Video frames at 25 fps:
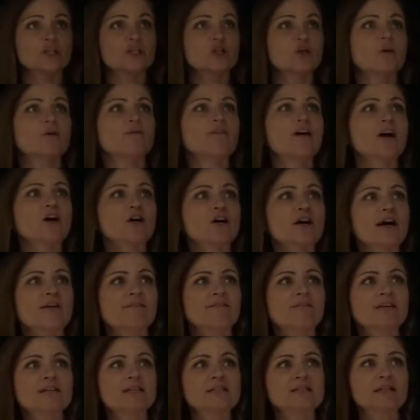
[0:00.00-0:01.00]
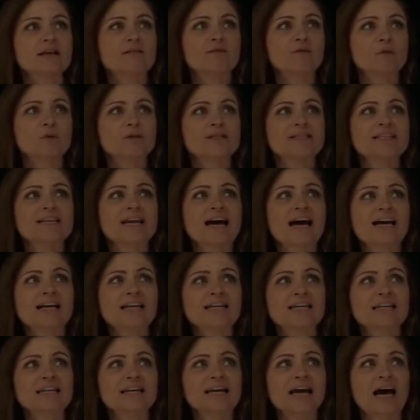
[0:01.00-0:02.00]
So if our confidence level was
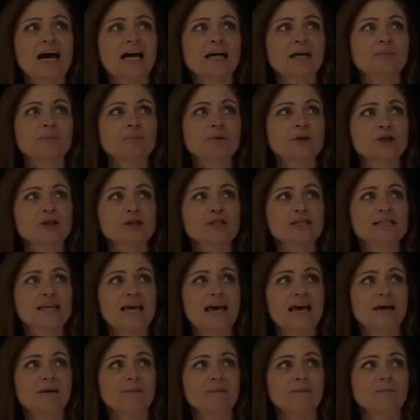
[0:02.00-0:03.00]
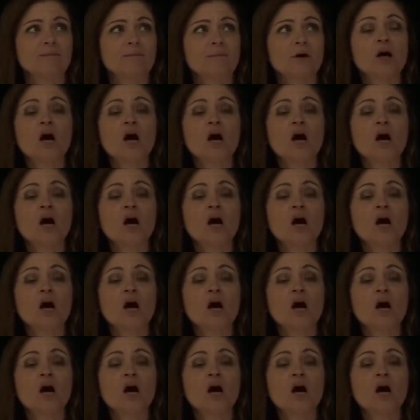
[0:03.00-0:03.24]
99%,